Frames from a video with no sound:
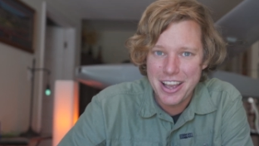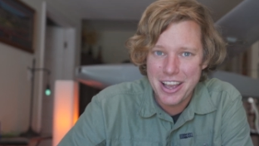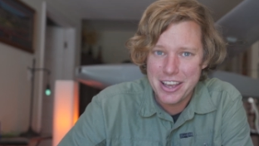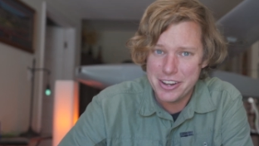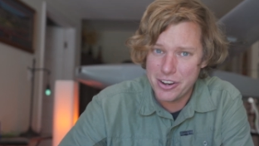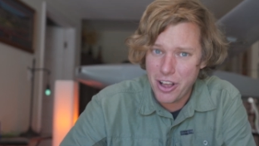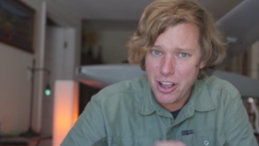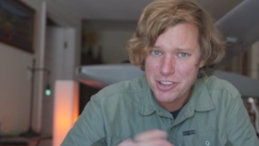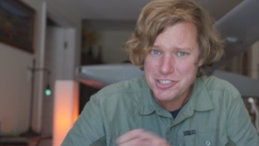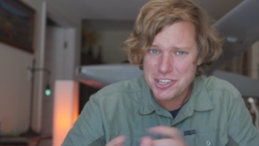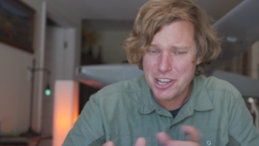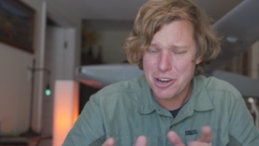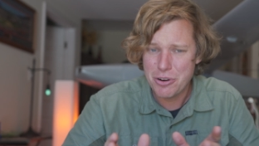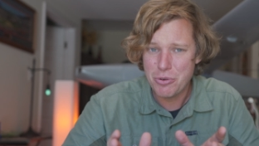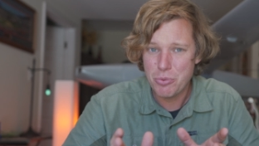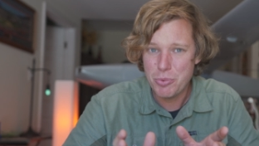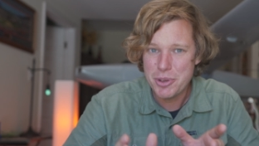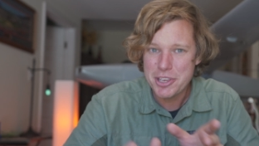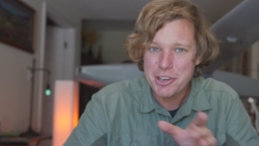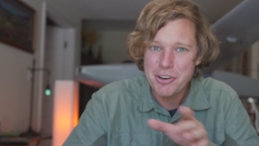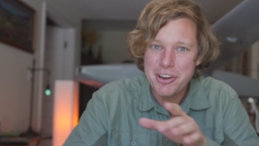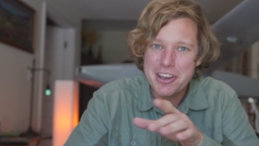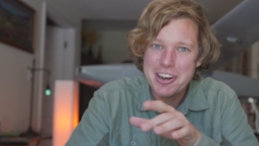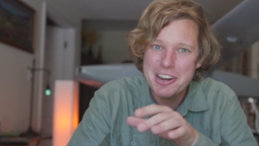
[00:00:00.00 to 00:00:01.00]
And also,
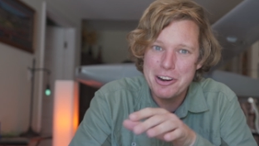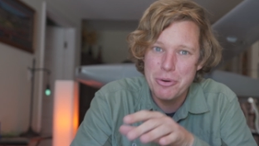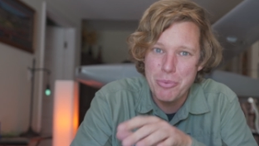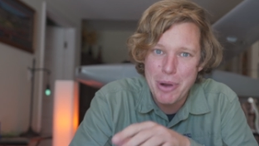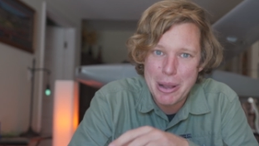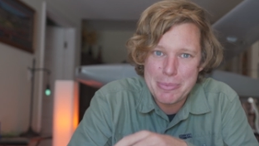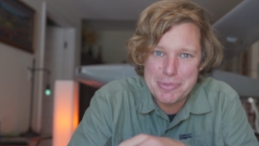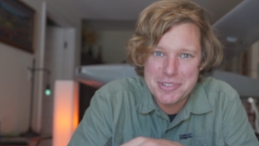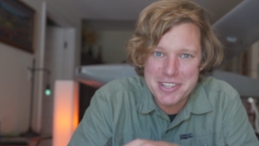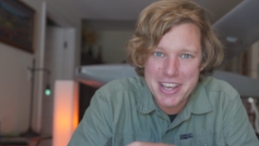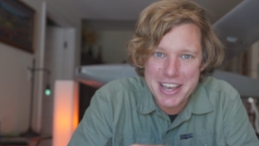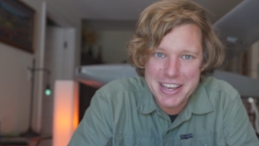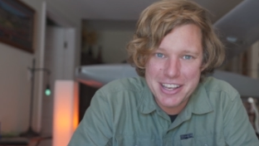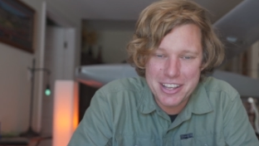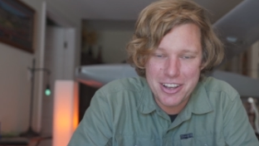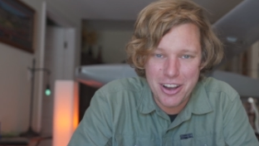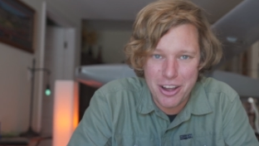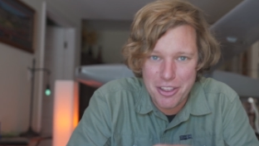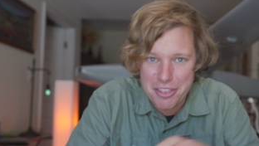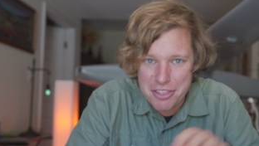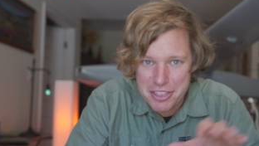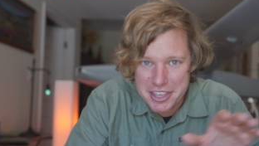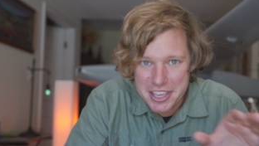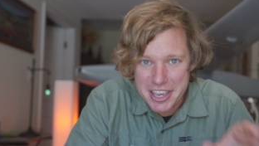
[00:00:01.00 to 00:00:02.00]
we created a website
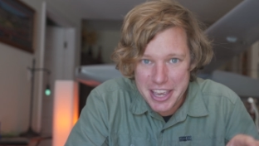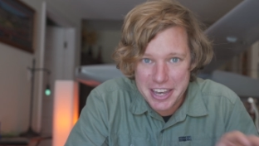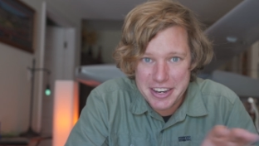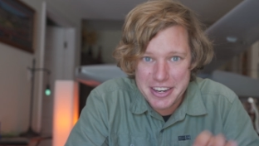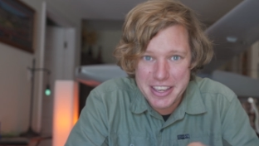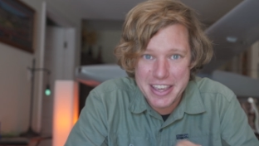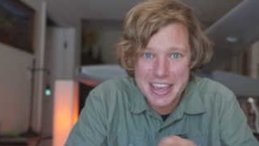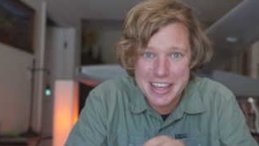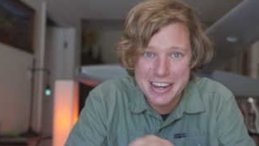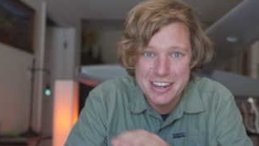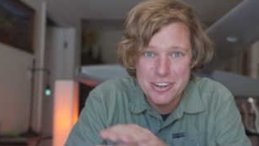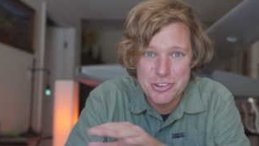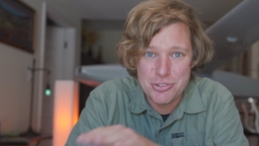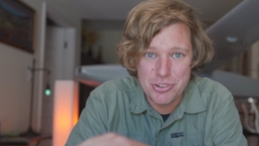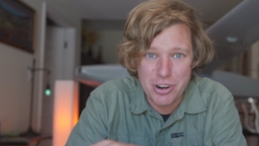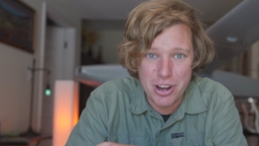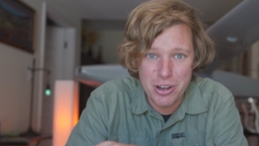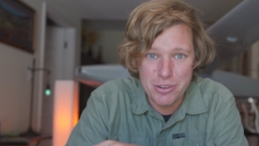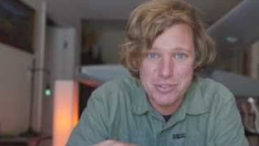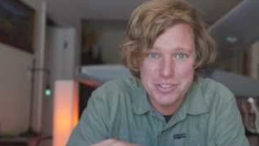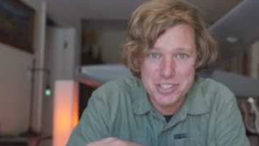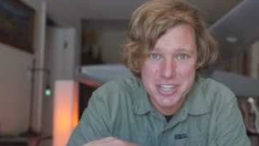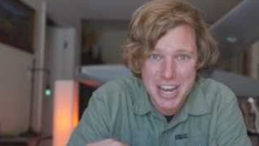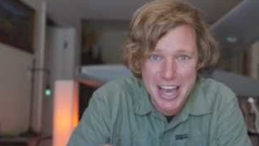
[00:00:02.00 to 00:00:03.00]
called
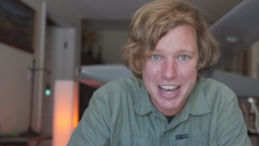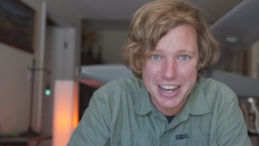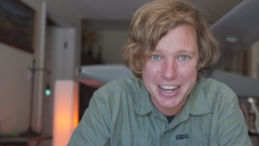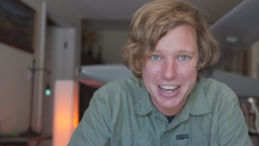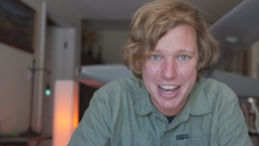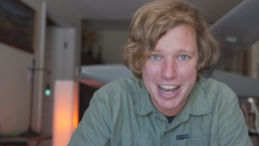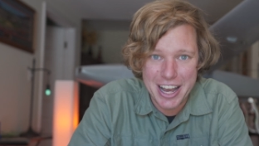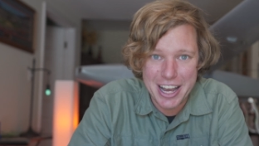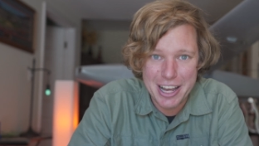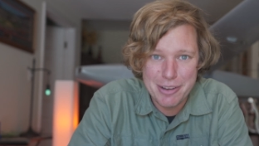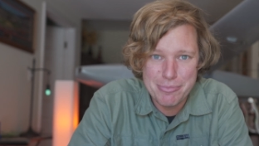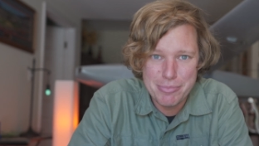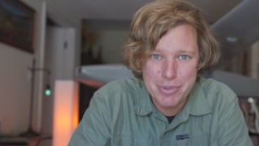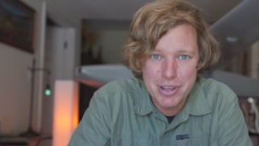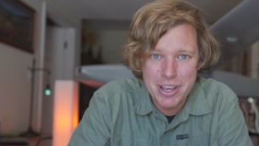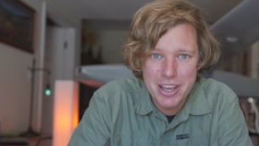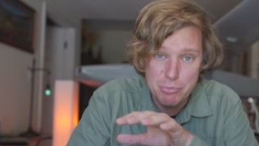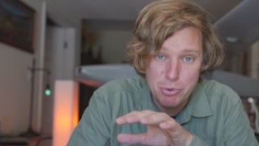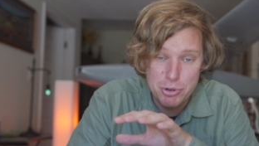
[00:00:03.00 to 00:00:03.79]
theindianadrones.com.